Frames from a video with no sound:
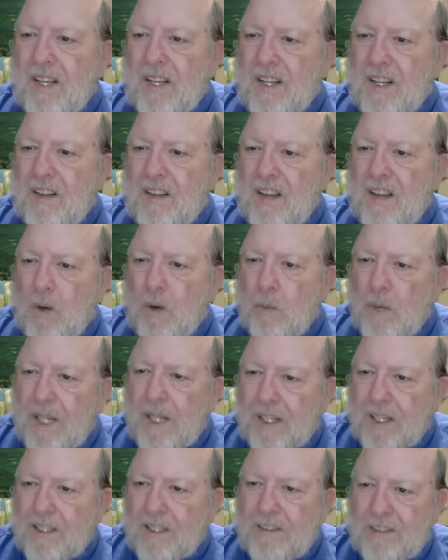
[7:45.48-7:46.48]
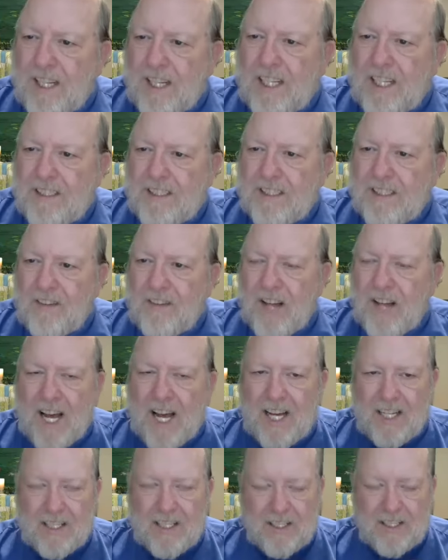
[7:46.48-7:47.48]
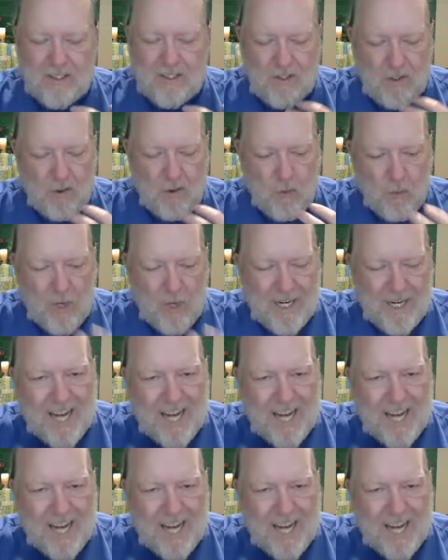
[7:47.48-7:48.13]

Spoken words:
That realization that we